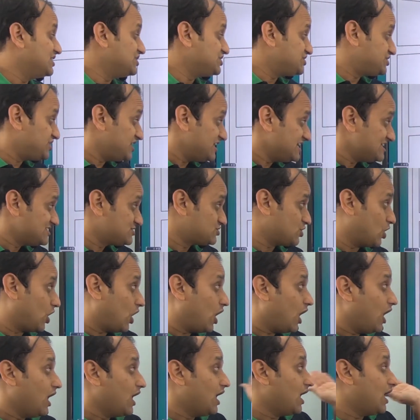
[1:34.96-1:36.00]
she
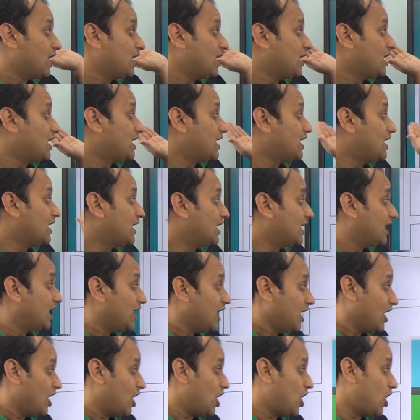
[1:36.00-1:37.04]
saw
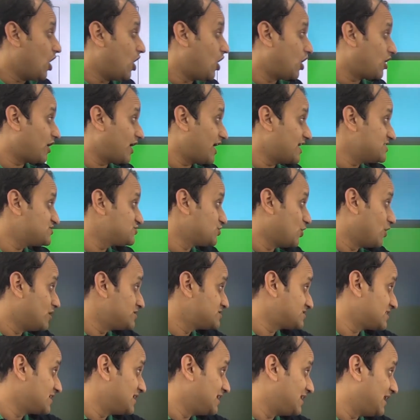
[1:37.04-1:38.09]
a
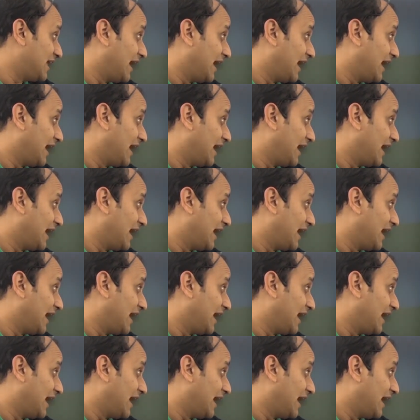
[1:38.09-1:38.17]
horizontal